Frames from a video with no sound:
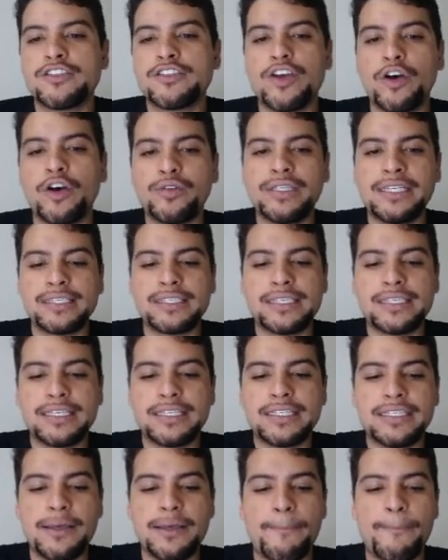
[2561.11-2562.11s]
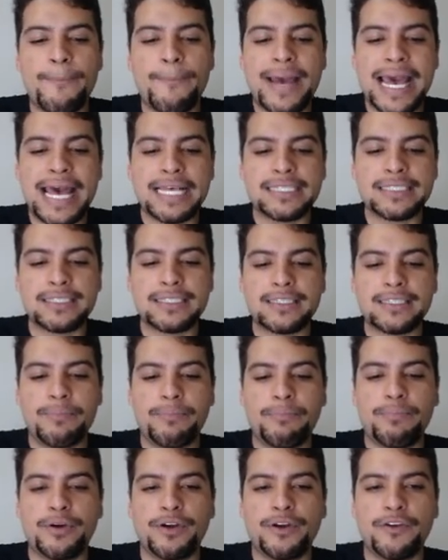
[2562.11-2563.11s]
So this is the past
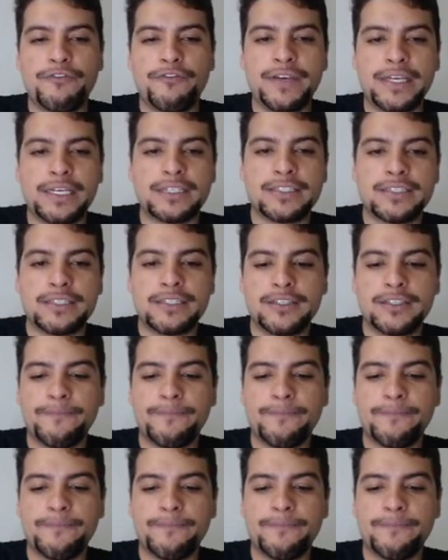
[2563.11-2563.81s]
perfect